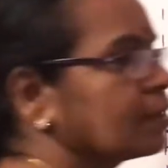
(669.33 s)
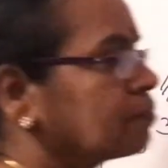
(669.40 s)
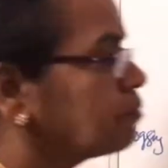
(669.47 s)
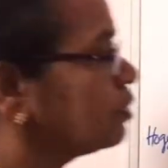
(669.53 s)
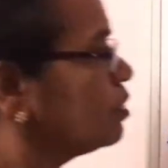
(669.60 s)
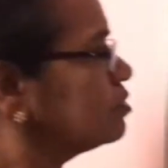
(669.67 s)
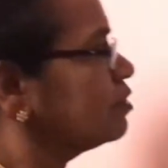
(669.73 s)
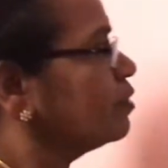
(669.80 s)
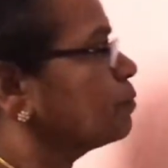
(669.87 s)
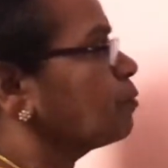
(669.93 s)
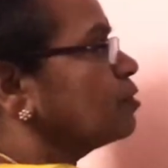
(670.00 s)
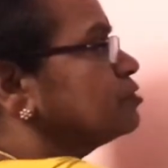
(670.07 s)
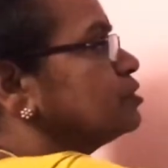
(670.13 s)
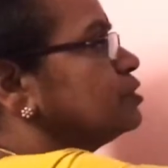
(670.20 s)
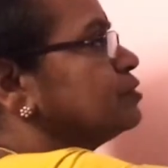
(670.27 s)
Because our
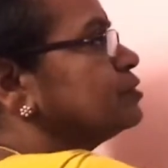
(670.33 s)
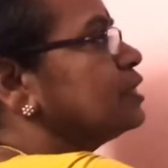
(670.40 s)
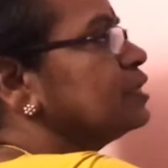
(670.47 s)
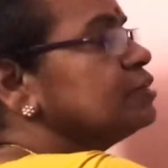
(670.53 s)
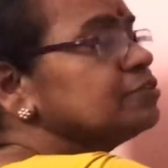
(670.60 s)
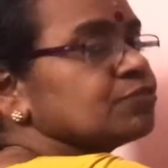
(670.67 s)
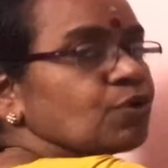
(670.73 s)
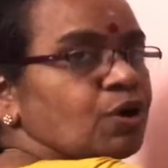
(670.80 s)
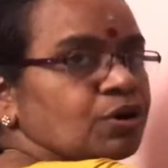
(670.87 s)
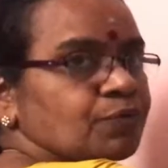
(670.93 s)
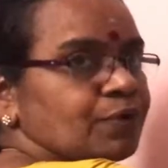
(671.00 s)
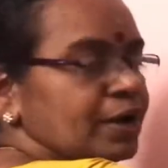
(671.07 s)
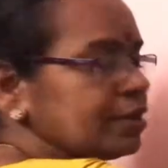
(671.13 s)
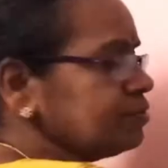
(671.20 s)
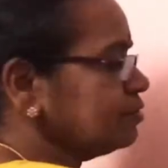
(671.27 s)
positive sign is
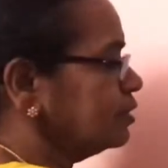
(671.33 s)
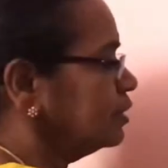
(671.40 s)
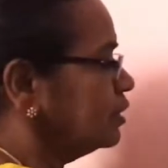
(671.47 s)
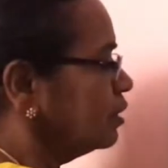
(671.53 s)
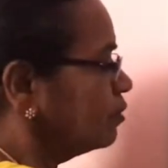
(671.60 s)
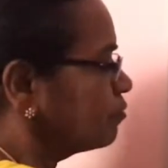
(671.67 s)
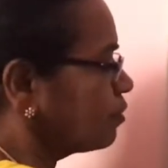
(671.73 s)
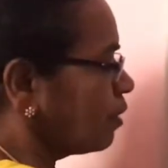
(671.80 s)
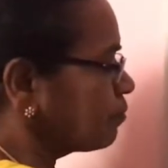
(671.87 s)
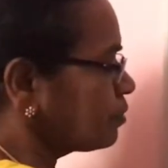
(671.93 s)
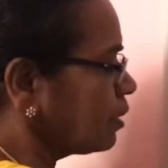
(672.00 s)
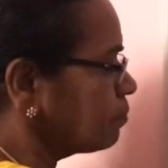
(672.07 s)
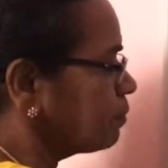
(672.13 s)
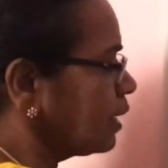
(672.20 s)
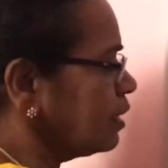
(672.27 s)
clockwise. From
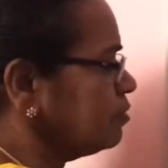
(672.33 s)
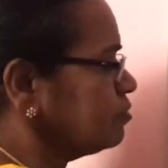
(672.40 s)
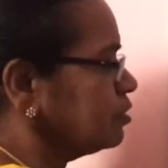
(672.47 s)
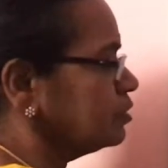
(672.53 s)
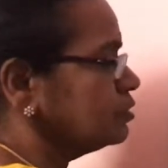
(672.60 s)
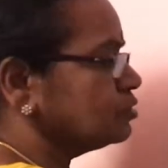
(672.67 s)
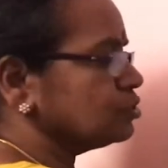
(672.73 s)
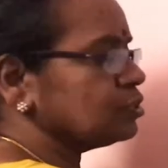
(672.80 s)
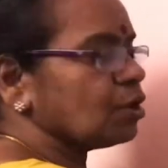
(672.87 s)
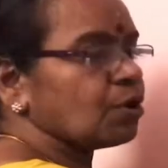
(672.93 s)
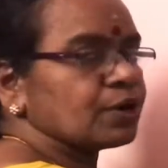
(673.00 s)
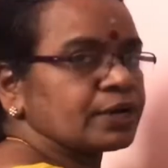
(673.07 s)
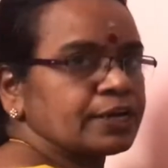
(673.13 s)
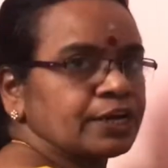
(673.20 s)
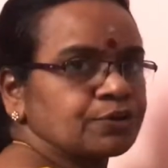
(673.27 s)
the base to the
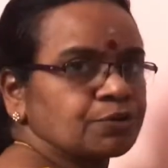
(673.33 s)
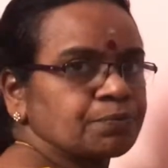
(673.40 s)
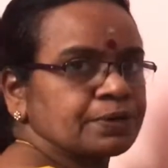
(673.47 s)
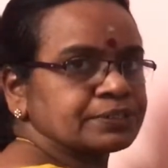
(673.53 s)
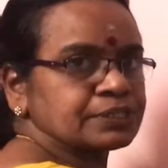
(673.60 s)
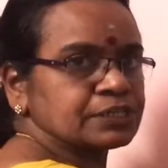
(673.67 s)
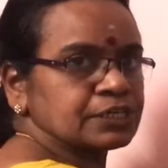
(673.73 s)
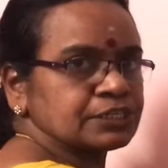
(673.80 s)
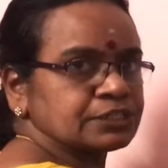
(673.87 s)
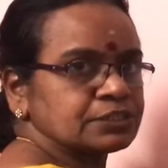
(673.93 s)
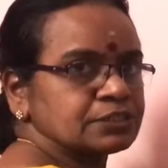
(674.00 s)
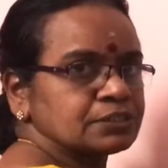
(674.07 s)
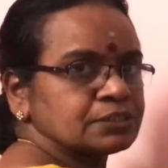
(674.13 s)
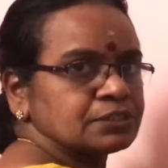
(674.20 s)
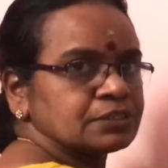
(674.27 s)
ordinate you measure it.
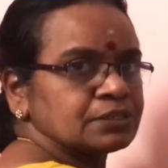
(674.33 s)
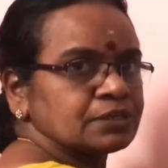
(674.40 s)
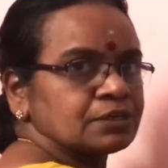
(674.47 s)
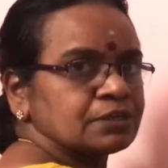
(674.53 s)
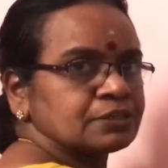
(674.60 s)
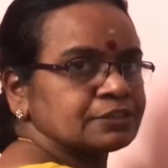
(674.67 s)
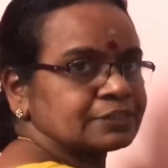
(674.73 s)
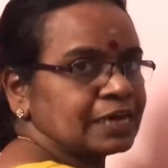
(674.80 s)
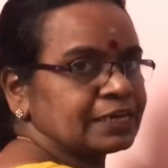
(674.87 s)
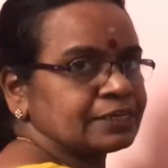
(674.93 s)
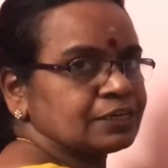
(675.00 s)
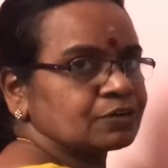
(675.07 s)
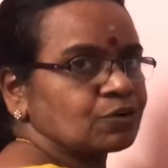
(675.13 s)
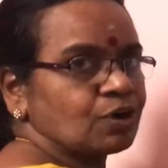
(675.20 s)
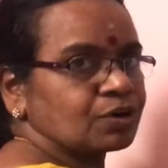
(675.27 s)
It is
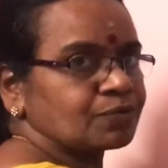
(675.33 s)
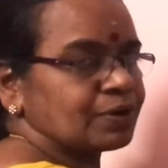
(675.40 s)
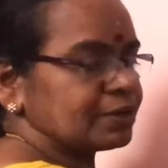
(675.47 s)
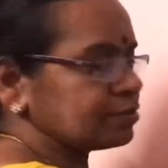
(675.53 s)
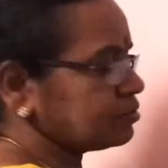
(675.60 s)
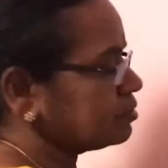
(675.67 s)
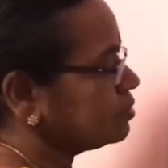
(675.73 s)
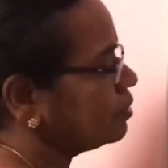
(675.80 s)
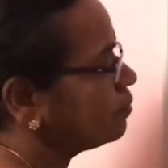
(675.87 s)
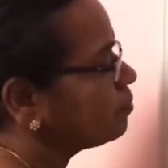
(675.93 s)
anti-clockwise.